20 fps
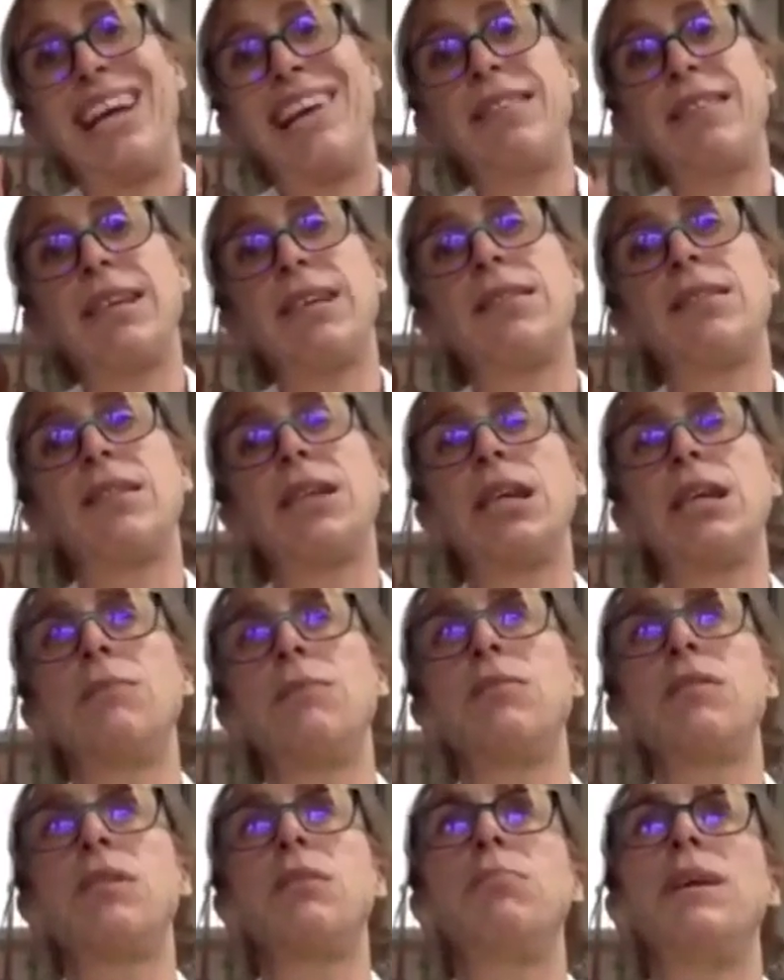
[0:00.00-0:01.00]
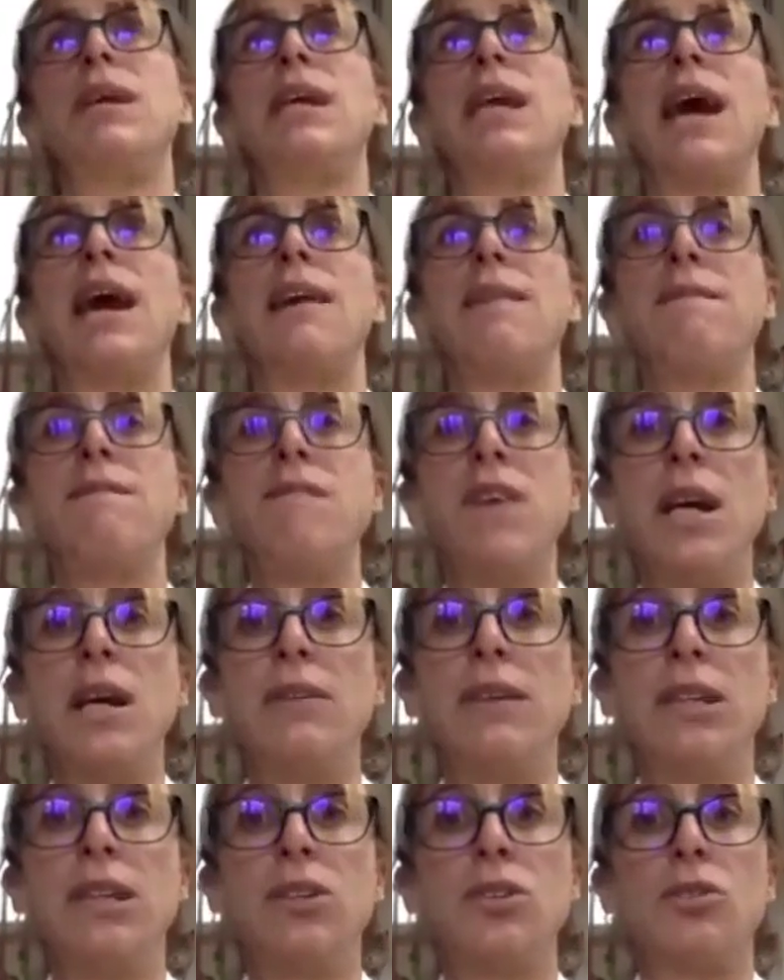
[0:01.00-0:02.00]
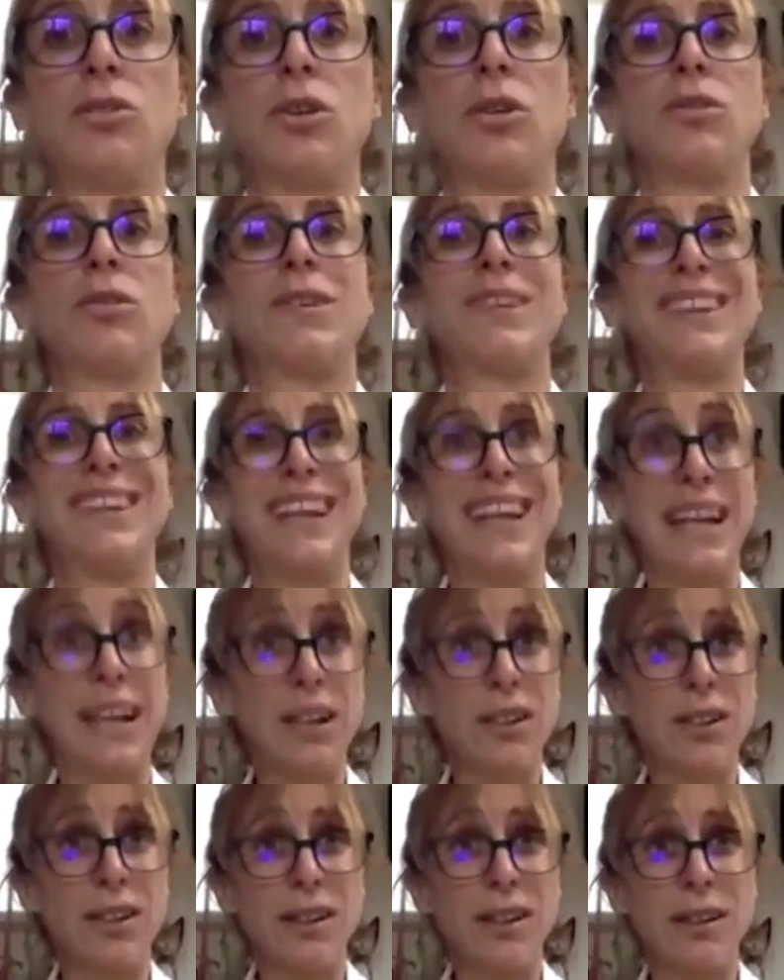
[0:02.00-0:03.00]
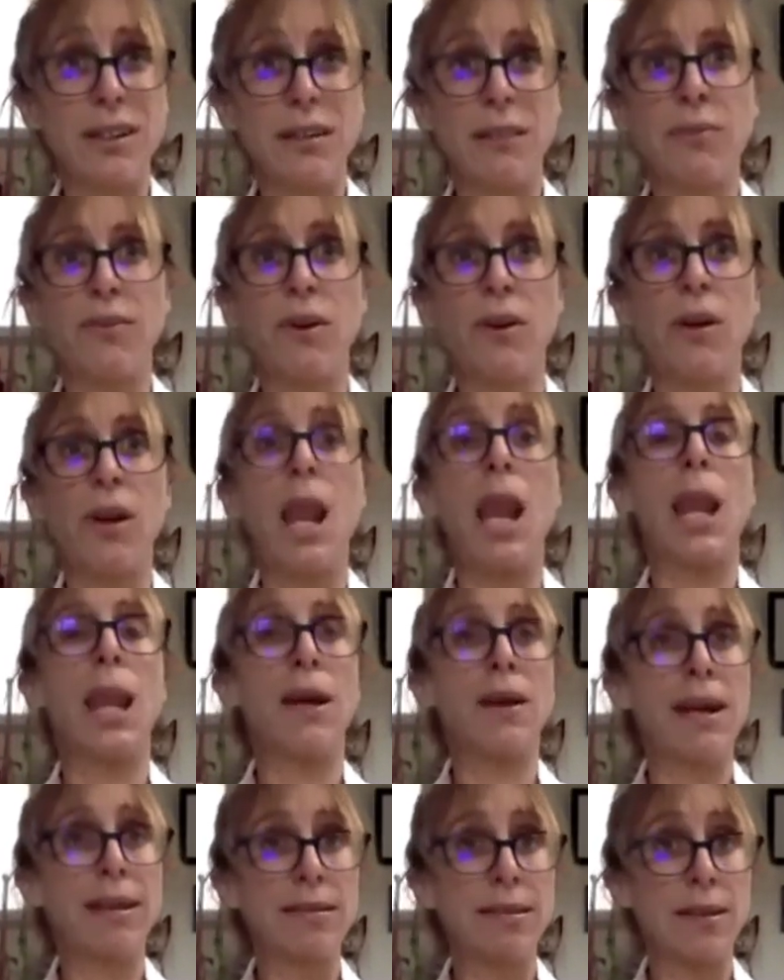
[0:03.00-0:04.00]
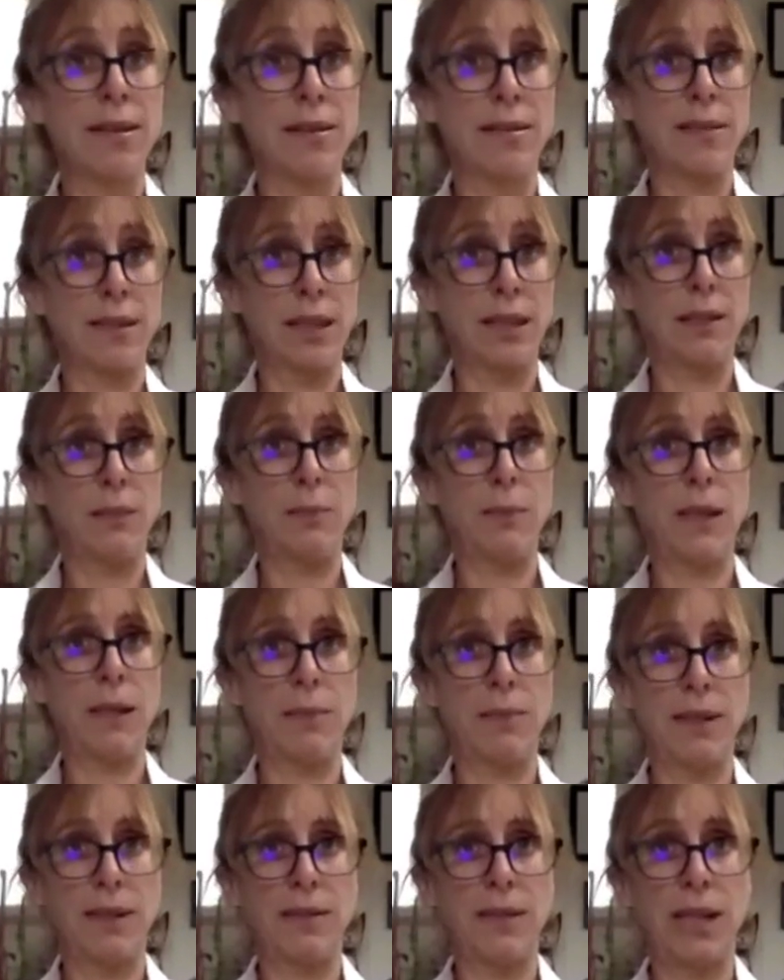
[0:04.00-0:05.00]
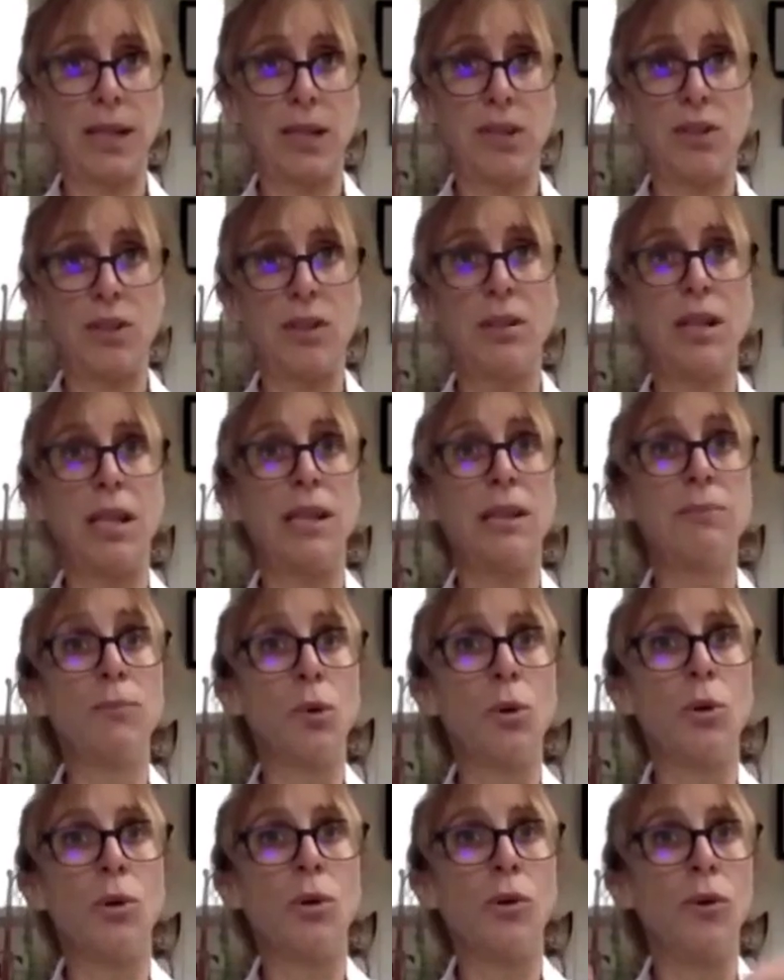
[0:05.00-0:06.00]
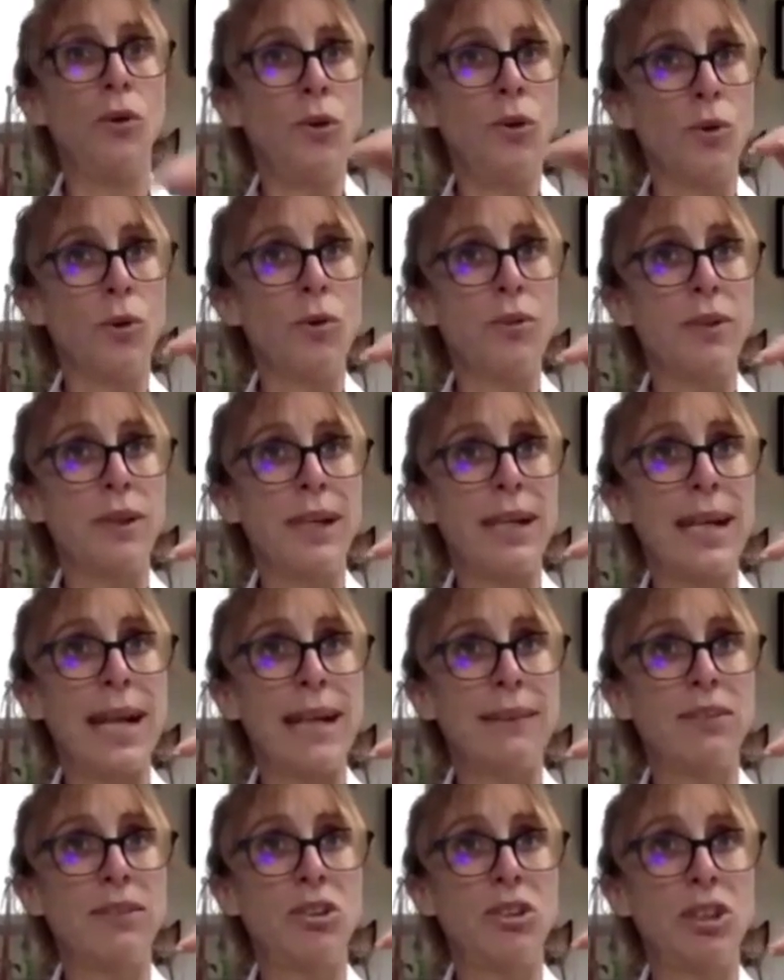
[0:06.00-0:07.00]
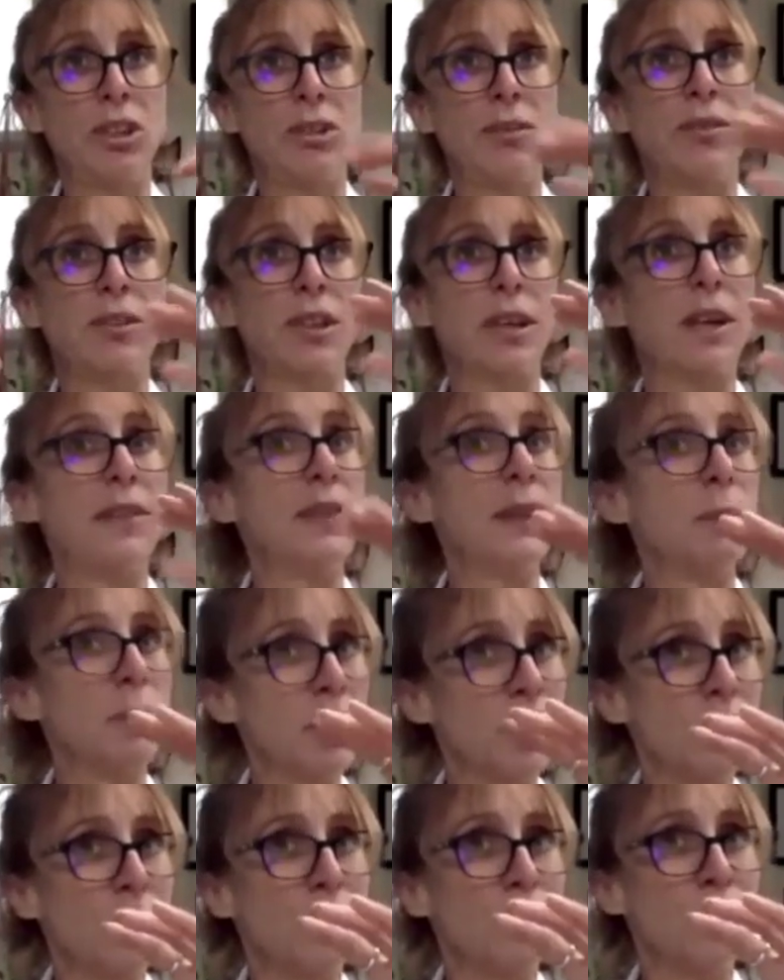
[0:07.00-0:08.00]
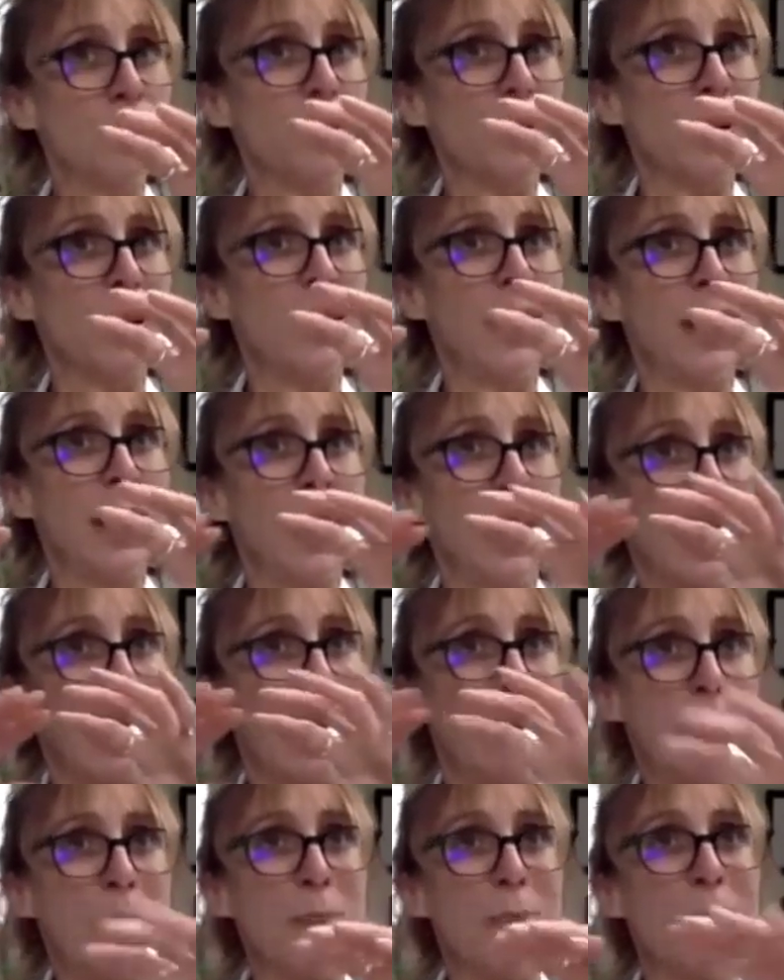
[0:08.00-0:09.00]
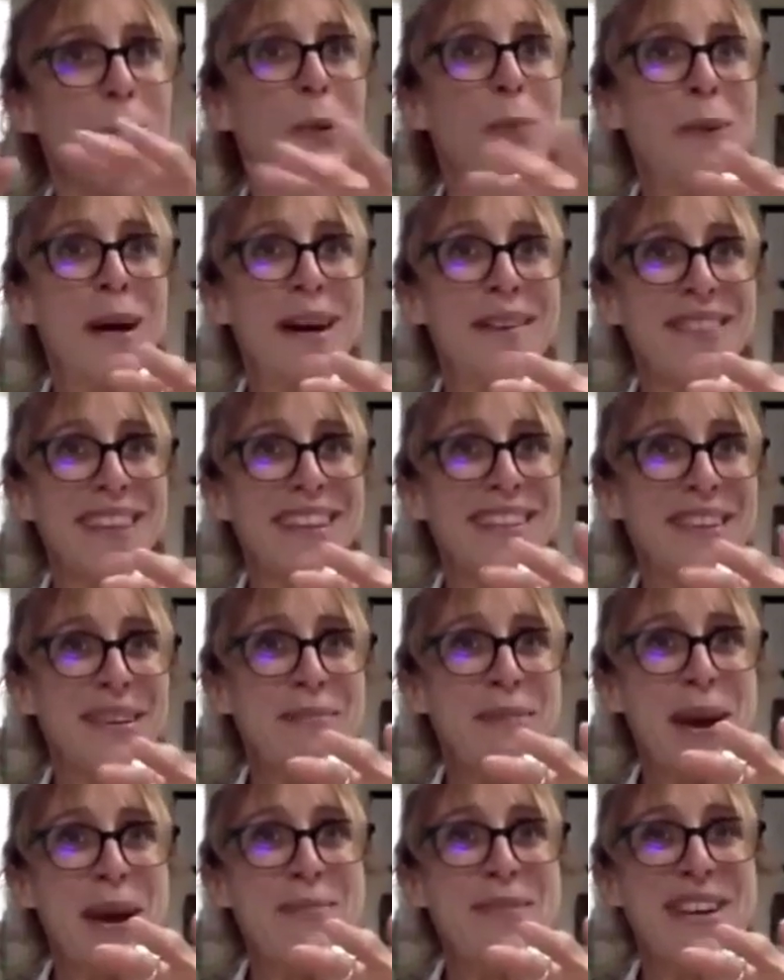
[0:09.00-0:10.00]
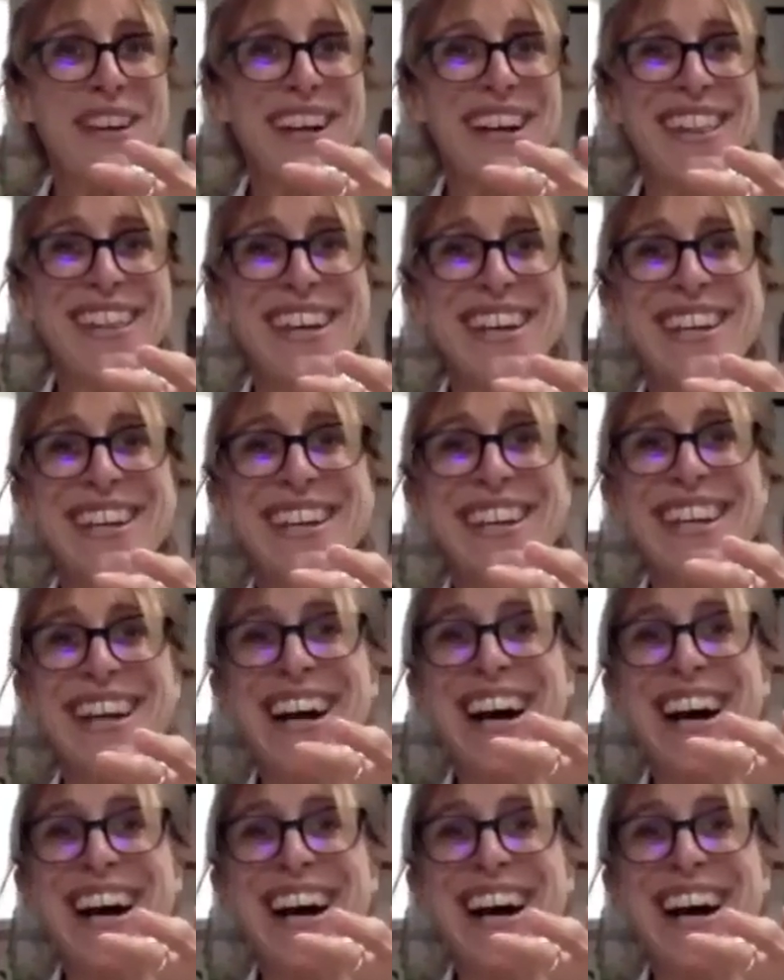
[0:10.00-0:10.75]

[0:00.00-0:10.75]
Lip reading: as there seems to be a very strong selection for lighter skin pigmentation in more northerly latitudes, I think we're going to talk a bit more about this in a moment, I think,